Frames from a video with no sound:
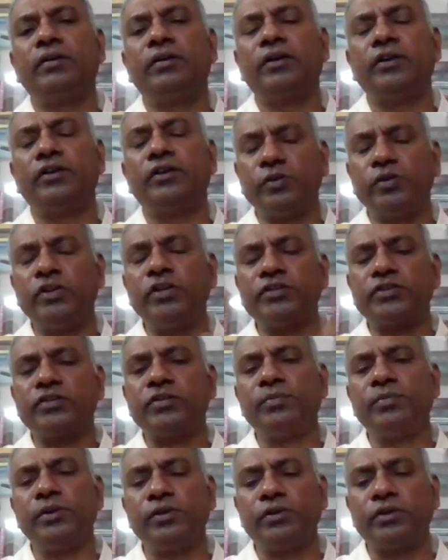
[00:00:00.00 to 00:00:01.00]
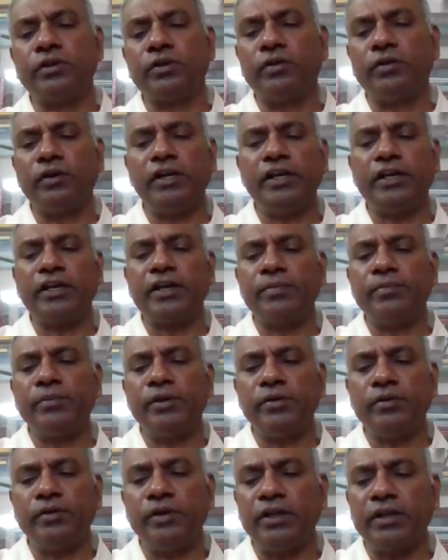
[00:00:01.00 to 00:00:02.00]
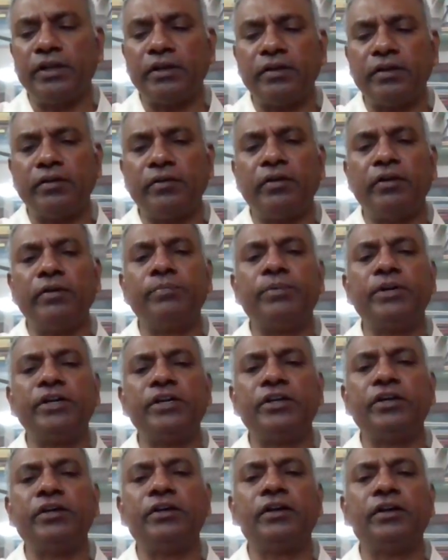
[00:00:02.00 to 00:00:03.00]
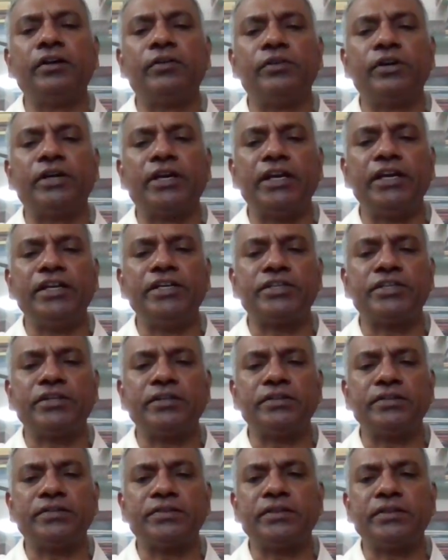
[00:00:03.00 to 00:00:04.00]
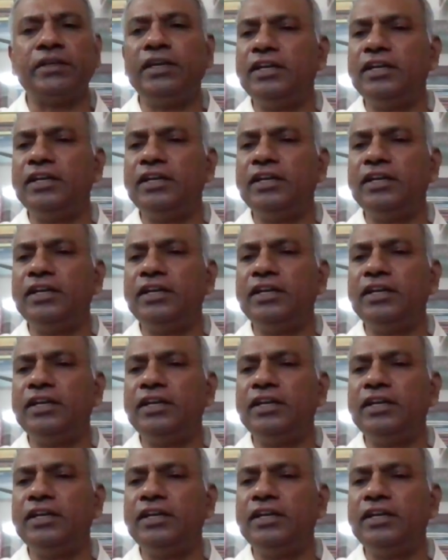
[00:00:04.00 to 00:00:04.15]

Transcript: to distribute Holy Communion on particular occasions,